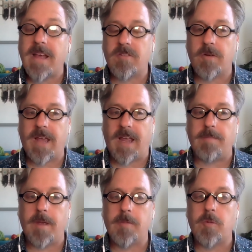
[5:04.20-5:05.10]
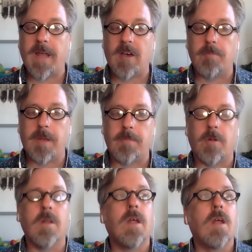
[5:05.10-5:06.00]
okay. Maybe we help
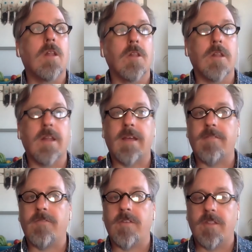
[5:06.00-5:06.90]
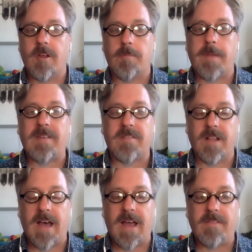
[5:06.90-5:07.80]
people live their best
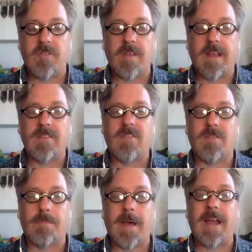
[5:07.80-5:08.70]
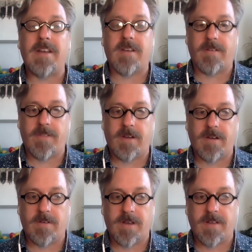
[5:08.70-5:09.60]
lives in spite of their
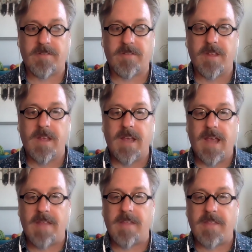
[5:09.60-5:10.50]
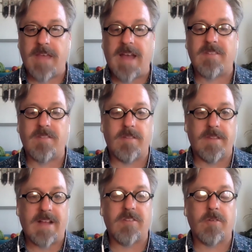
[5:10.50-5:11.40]
illness, and that's
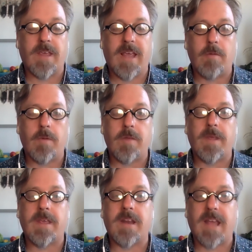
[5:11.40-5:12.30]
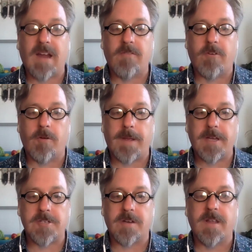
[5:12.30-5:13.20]
okay. That we can care for a patient